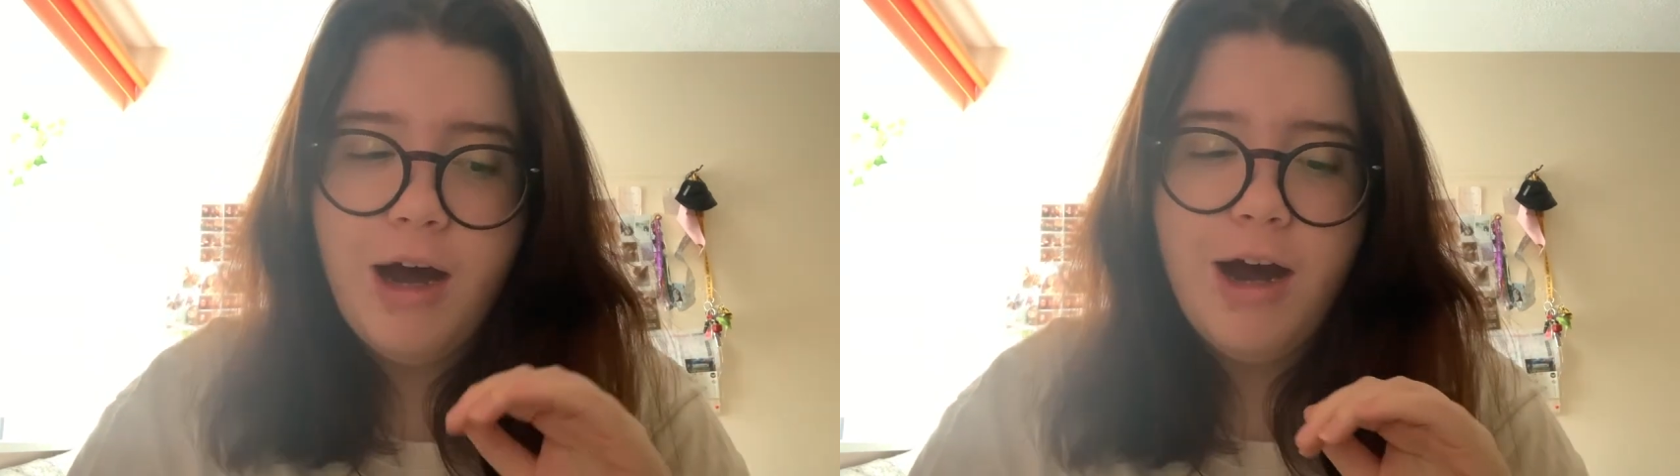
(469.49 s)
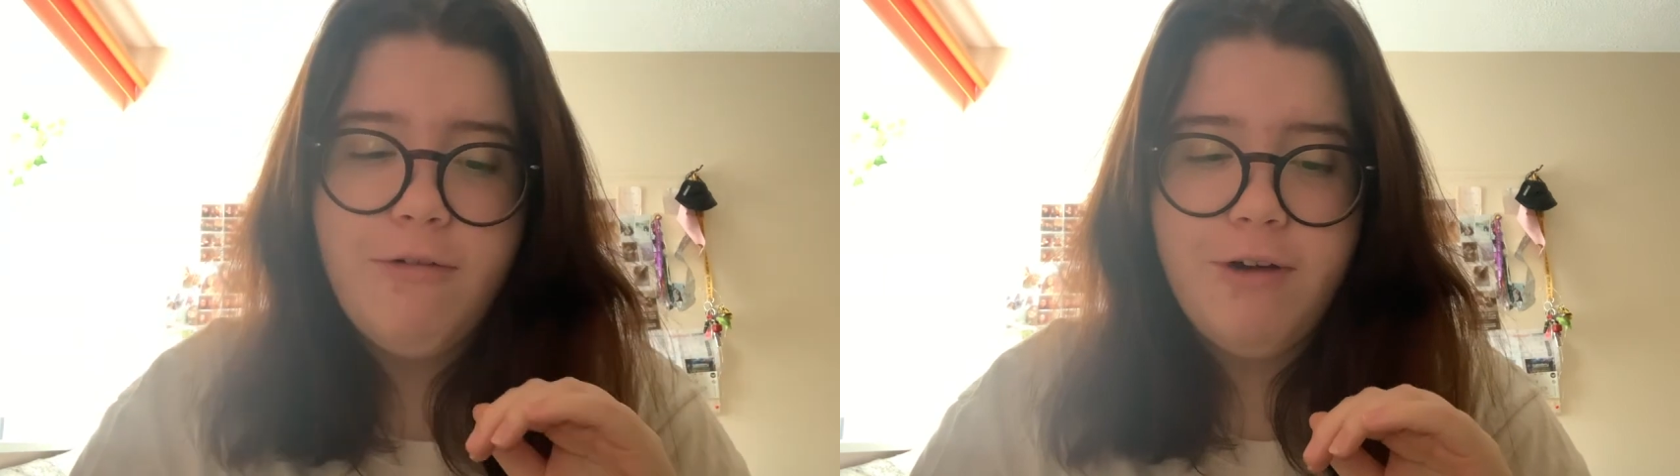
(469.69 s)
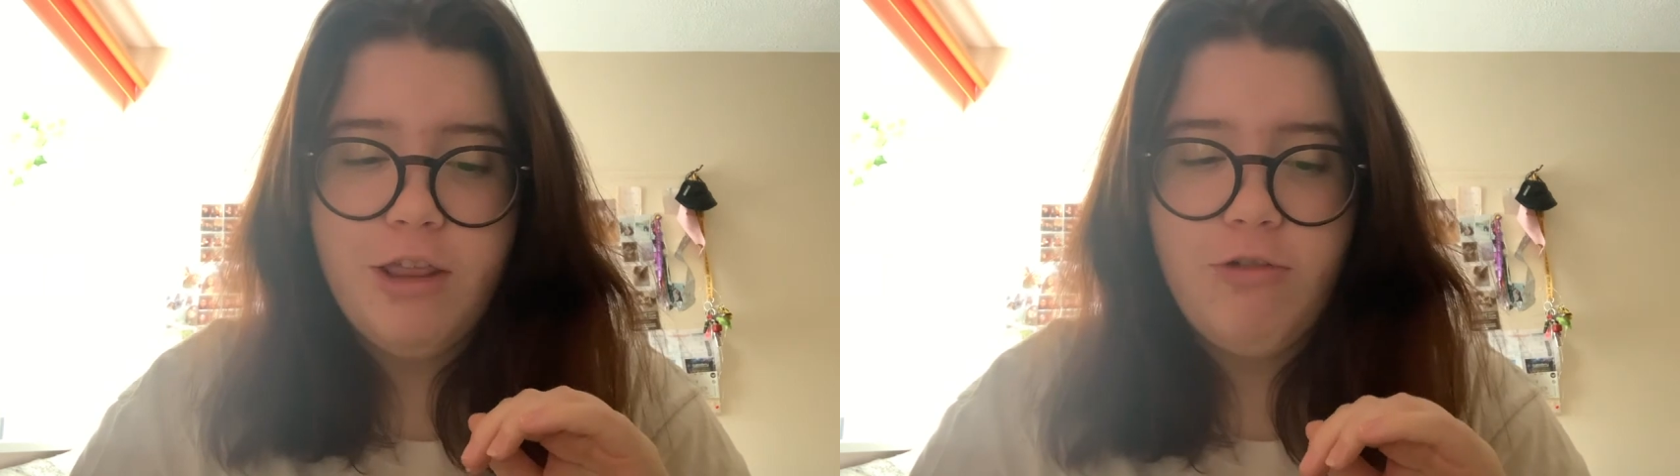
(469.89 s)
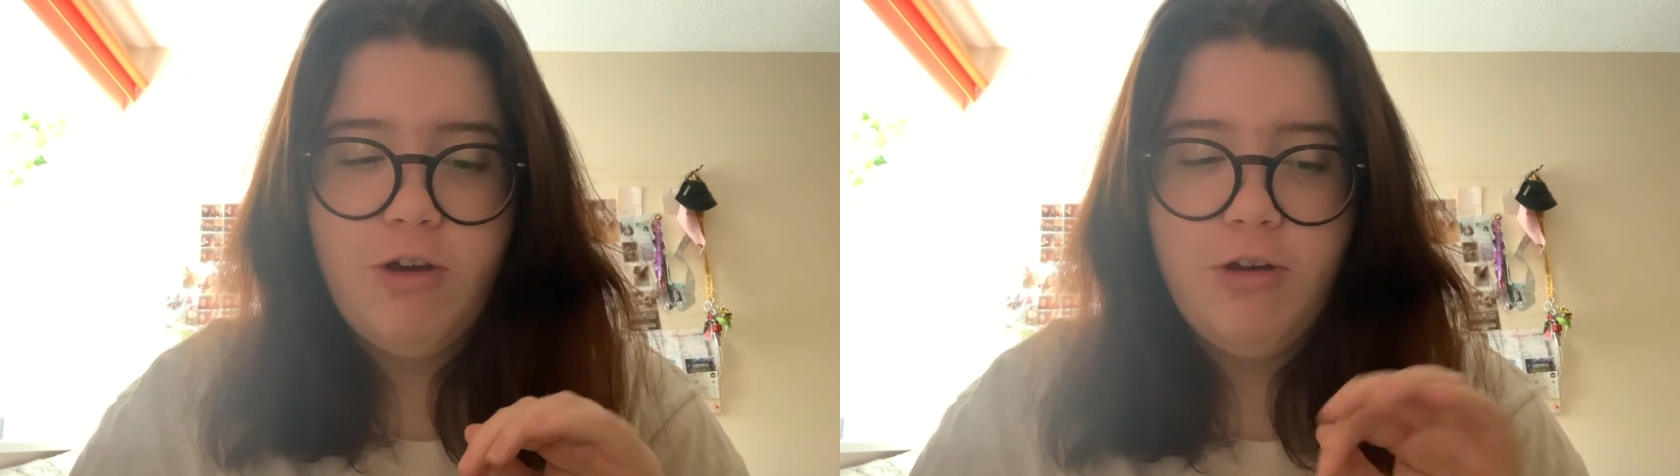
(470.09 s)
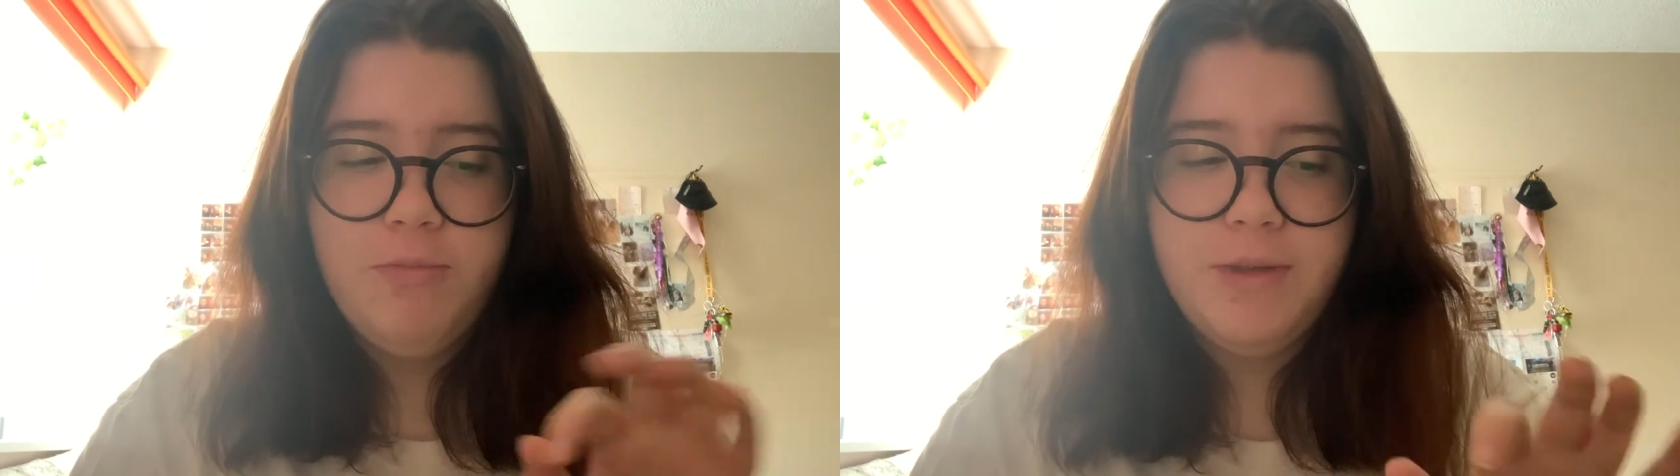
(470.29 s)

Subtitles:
halfway through.